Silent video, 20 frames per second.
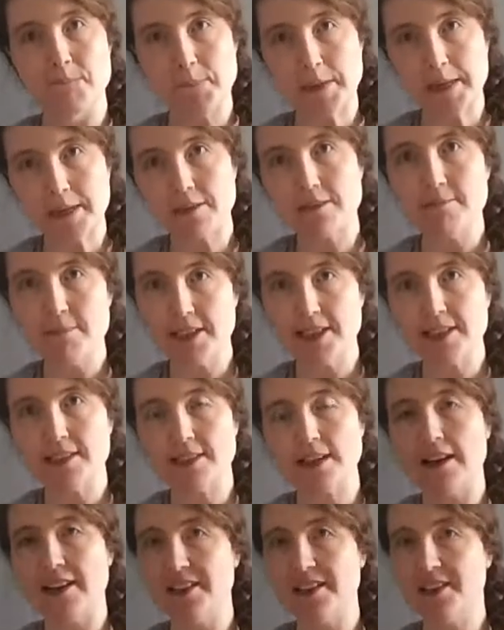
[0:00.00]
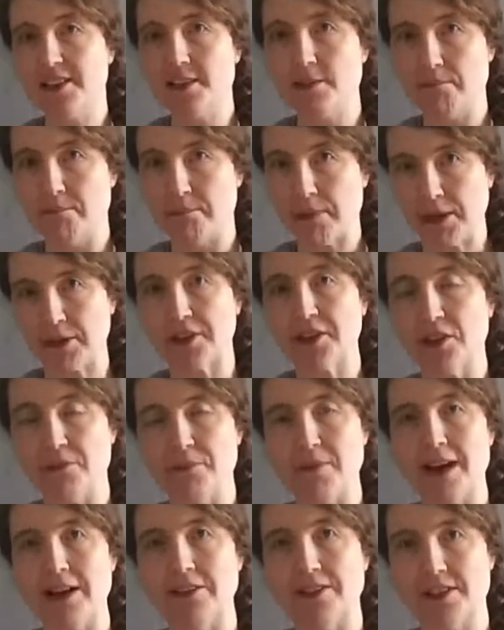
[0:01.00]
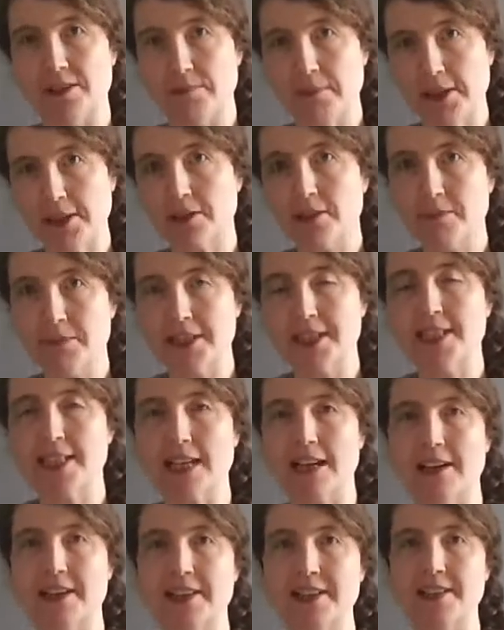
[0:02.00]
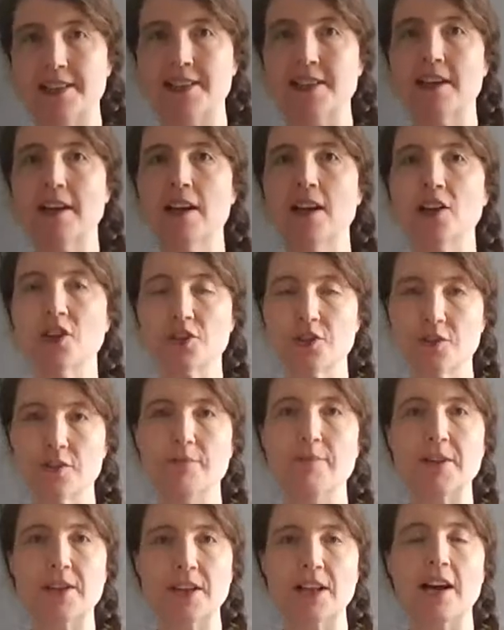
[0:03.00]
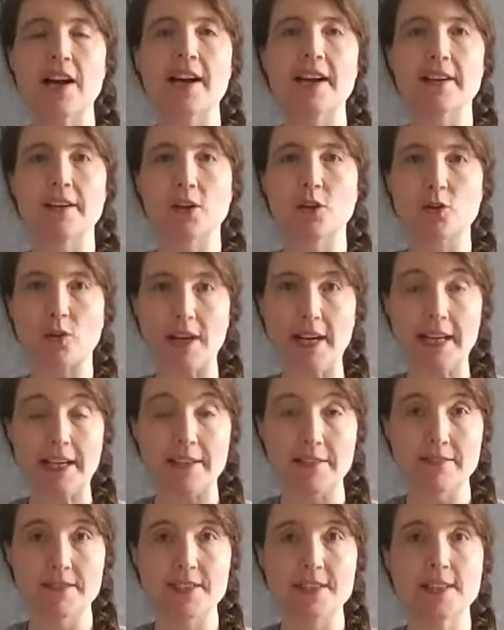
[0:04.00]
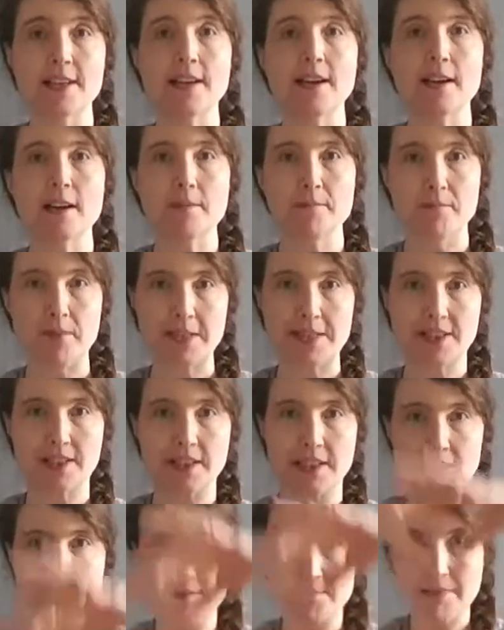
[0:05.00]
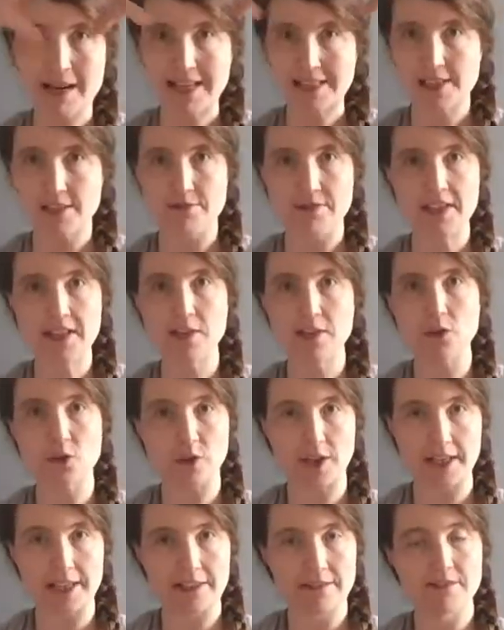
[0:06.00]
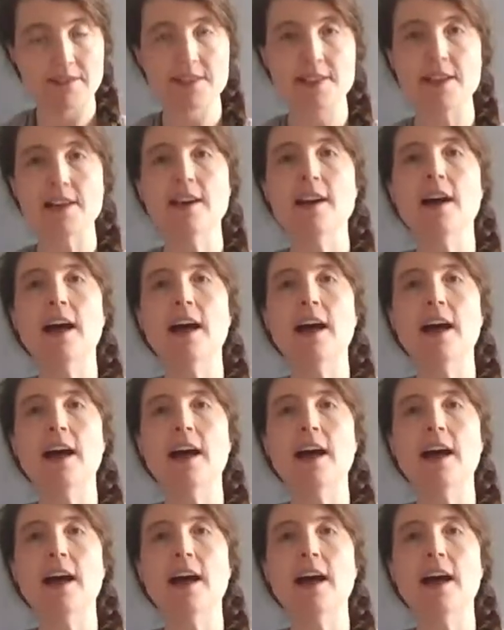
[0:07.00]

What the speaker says: pyramid-sized burial mounds, pyramid-sized tumuli, graves, basically these massive hill graves.